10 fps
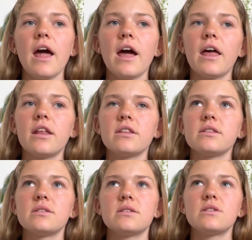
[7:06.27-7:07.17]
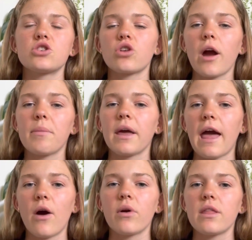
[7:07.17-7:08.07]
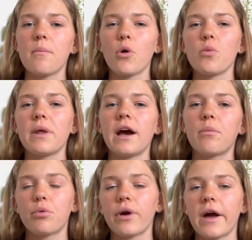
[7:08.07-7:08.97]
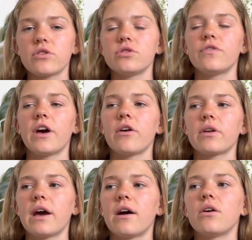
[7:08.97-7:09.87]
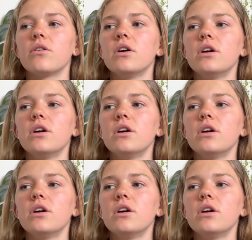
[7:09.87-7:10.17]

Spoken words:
and describing how in that moment how proud you felt, how